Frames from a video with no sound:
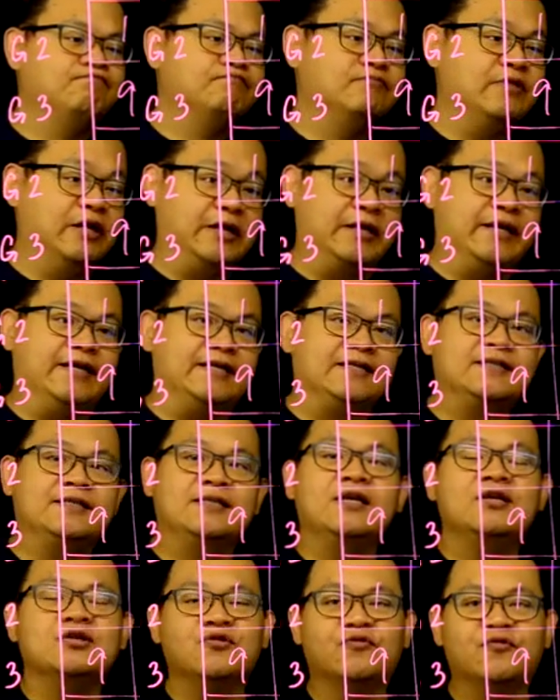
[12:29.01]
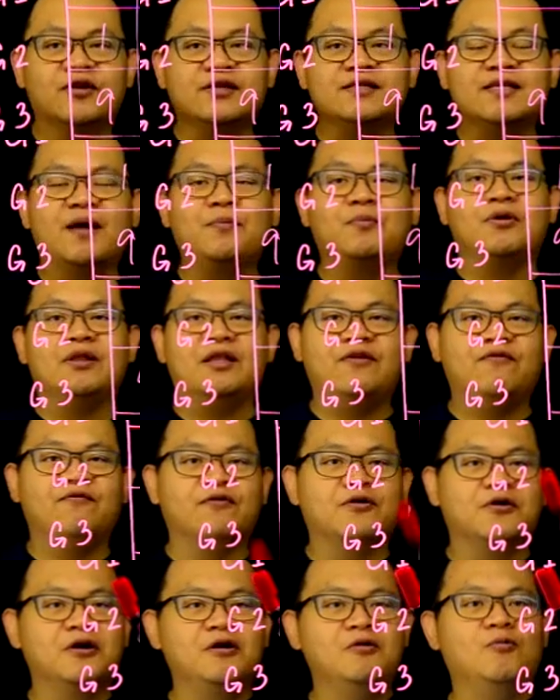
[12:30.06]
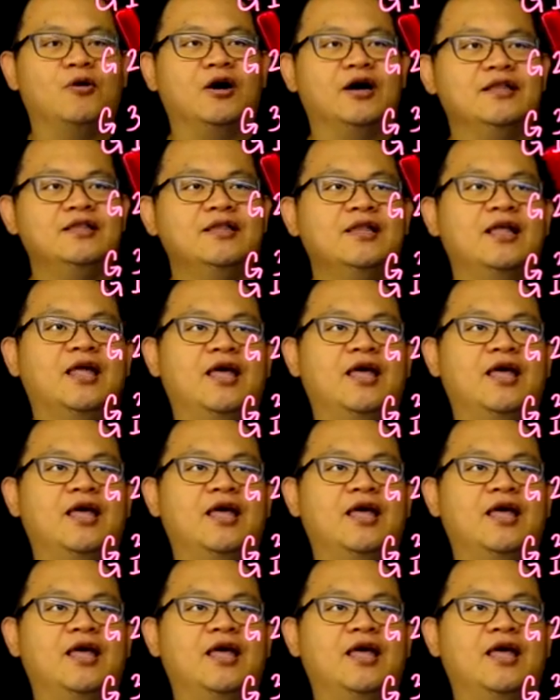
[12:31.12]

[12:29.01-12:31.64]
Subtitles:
there is. So, for example, if girl 1